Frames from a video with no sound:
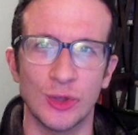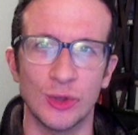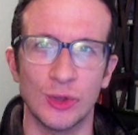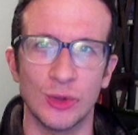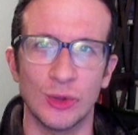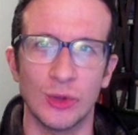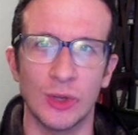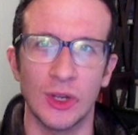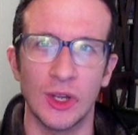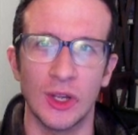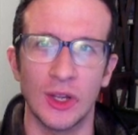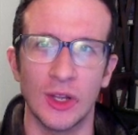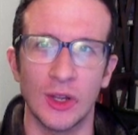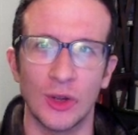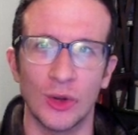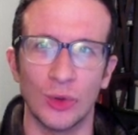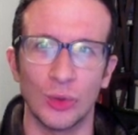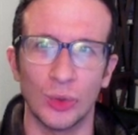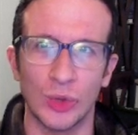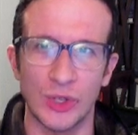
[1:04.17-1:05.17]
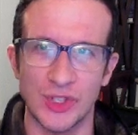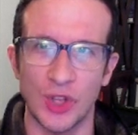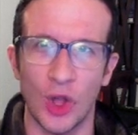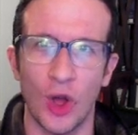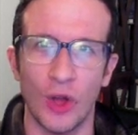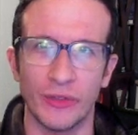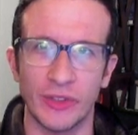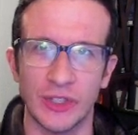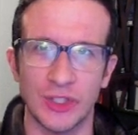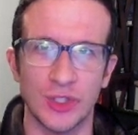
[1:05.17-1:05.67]
to
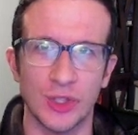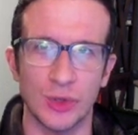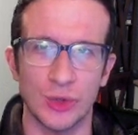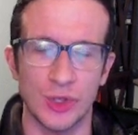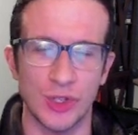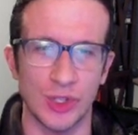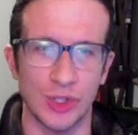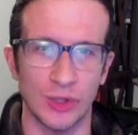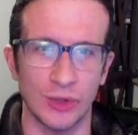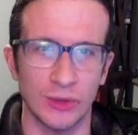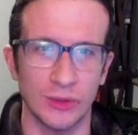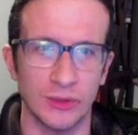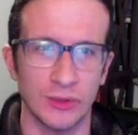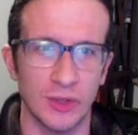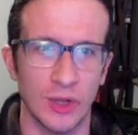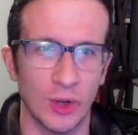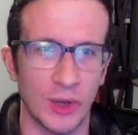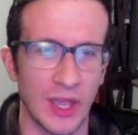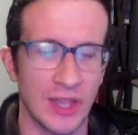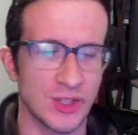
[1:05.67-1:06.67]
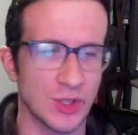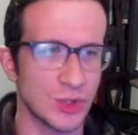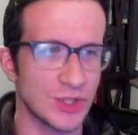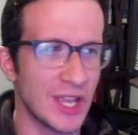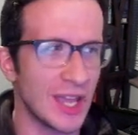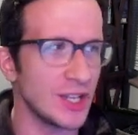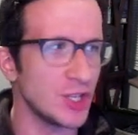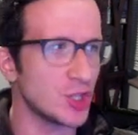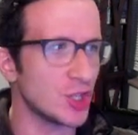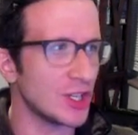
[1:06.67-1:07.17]
resolve it too soon. Okay,
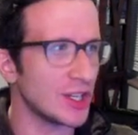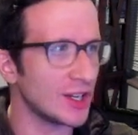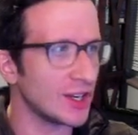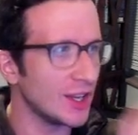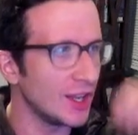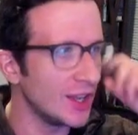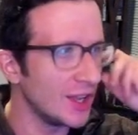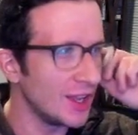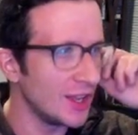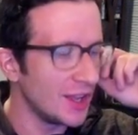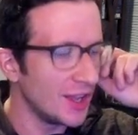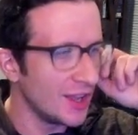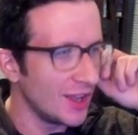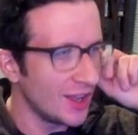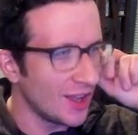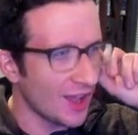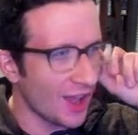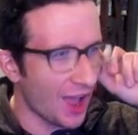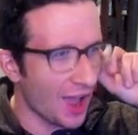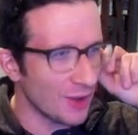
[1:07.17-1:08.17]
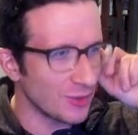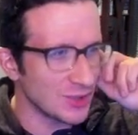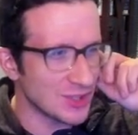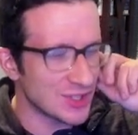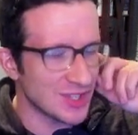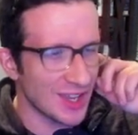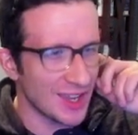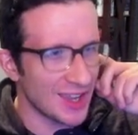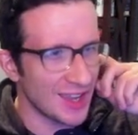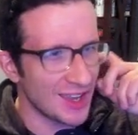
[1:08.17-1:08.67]
so tension, I
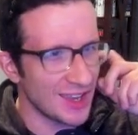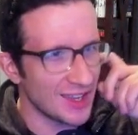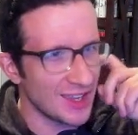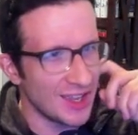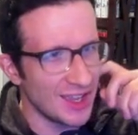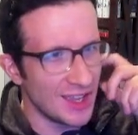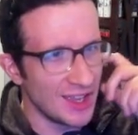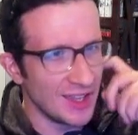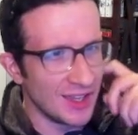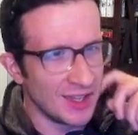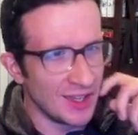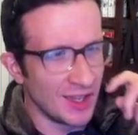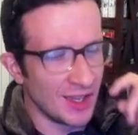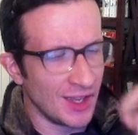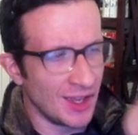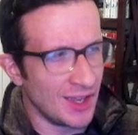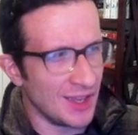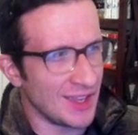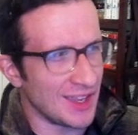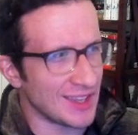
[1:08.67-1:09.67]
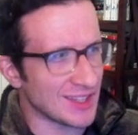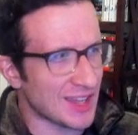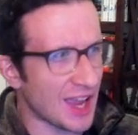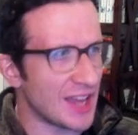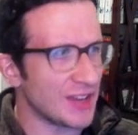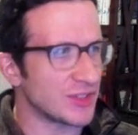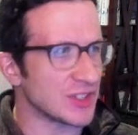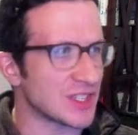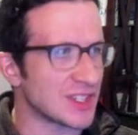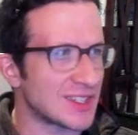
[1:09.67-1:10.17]
would say,
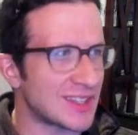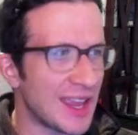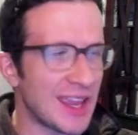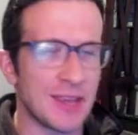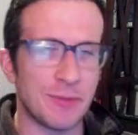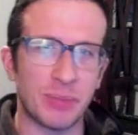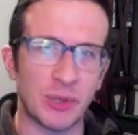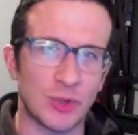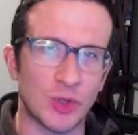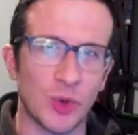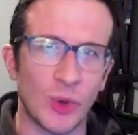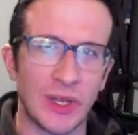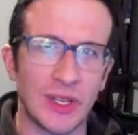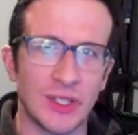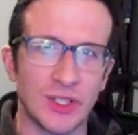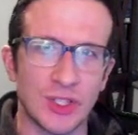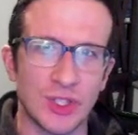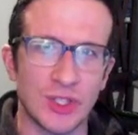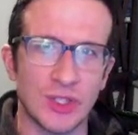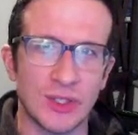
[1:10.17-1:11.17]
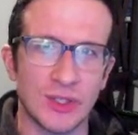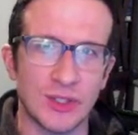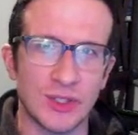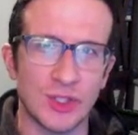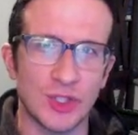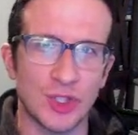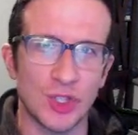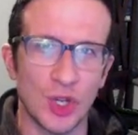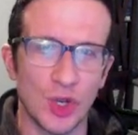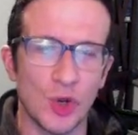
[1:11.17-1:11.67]
is kind of a state between
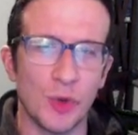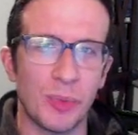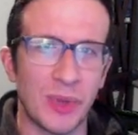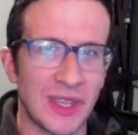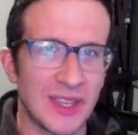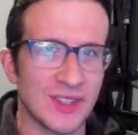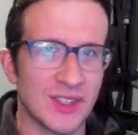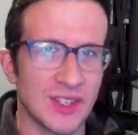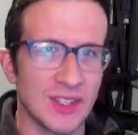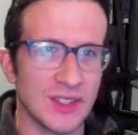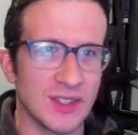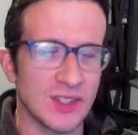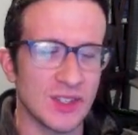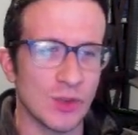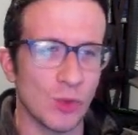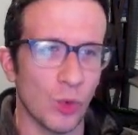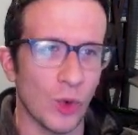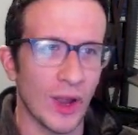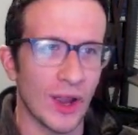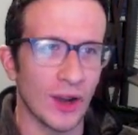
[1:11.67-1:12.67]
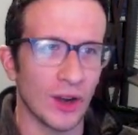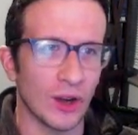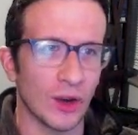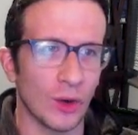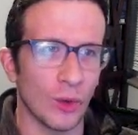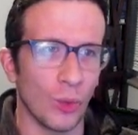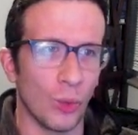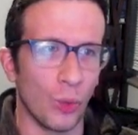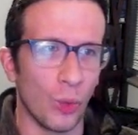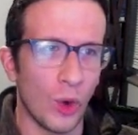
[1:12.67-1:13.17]
two pieces
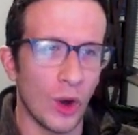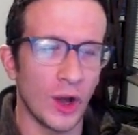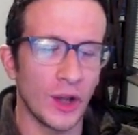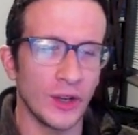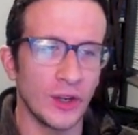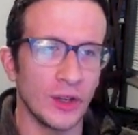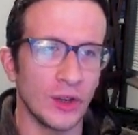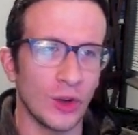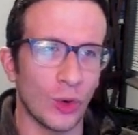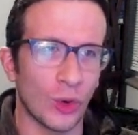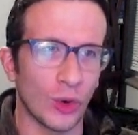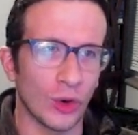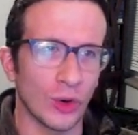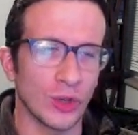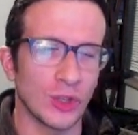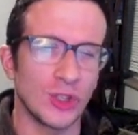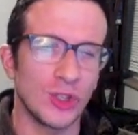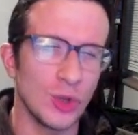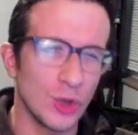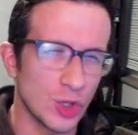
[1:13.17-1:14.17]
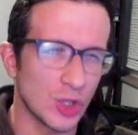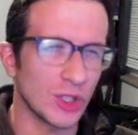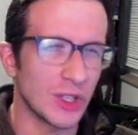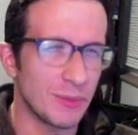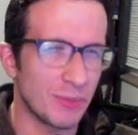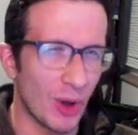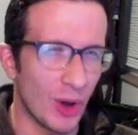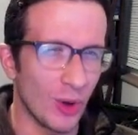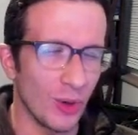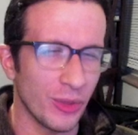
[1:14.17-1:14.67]
where one or
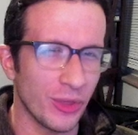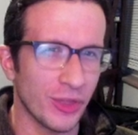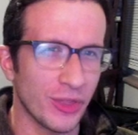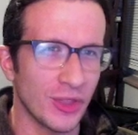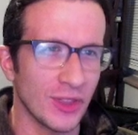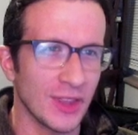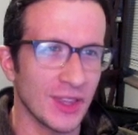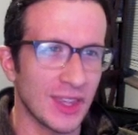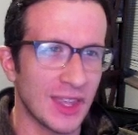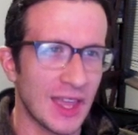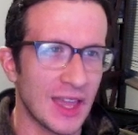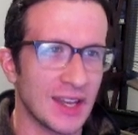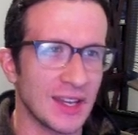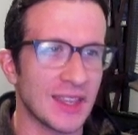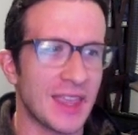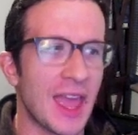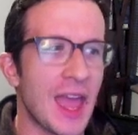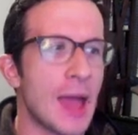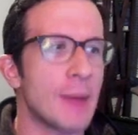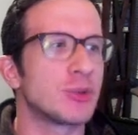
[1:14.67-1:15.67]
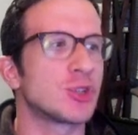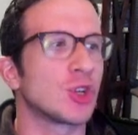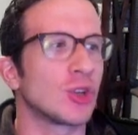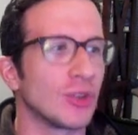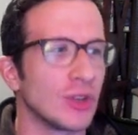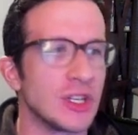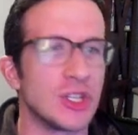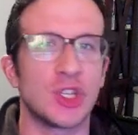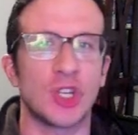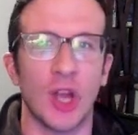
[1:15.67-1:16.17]
usually both can
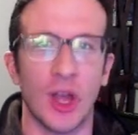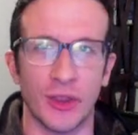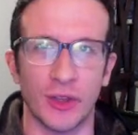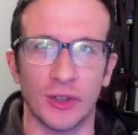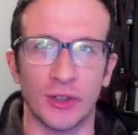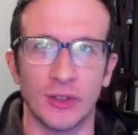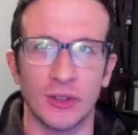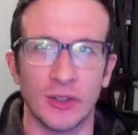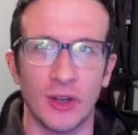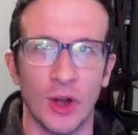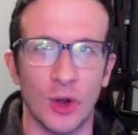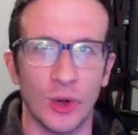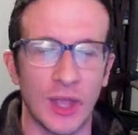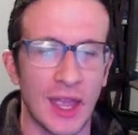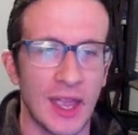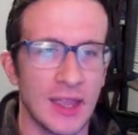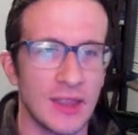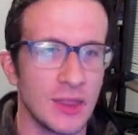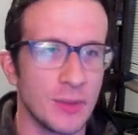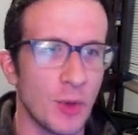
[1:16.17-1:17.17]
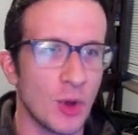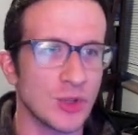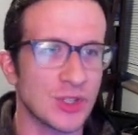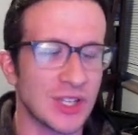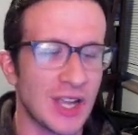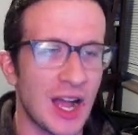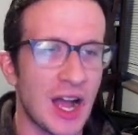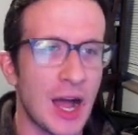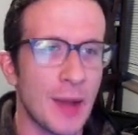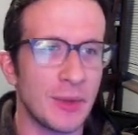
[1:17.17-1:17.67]
capture each other. Okay, and the
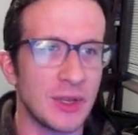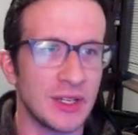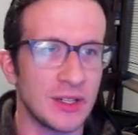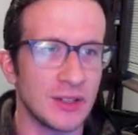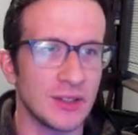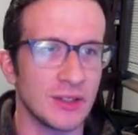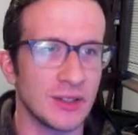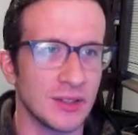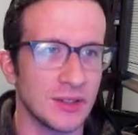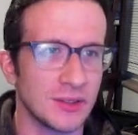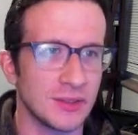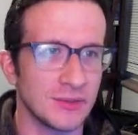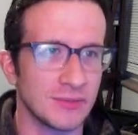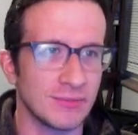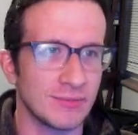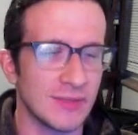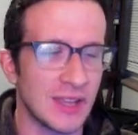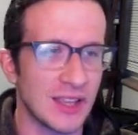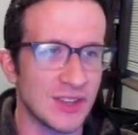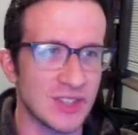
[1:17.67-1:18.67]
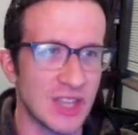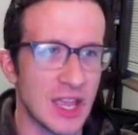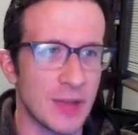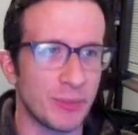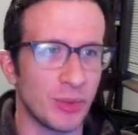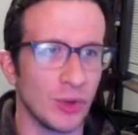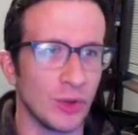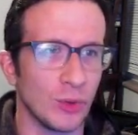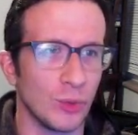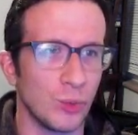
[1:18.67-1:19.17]
most common
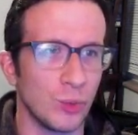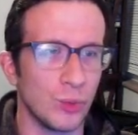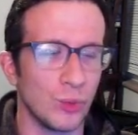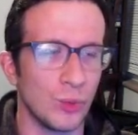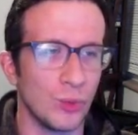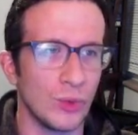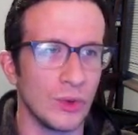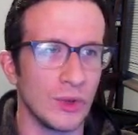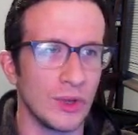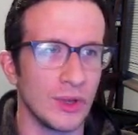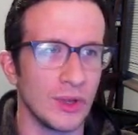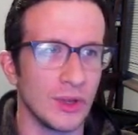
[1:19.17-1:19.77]
example